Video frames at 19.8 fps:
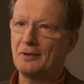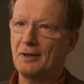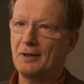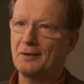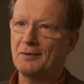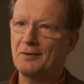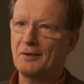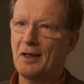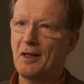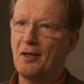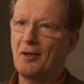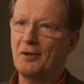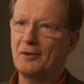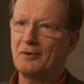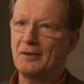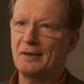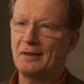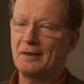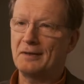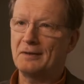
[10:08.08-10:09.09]
That
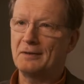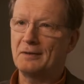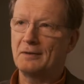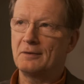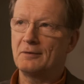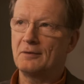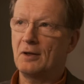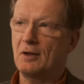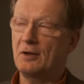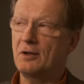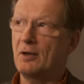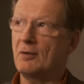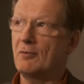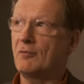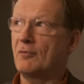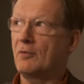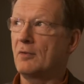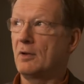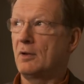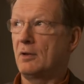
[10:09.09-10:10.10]
idea, the idea
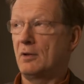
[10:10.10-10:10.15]
of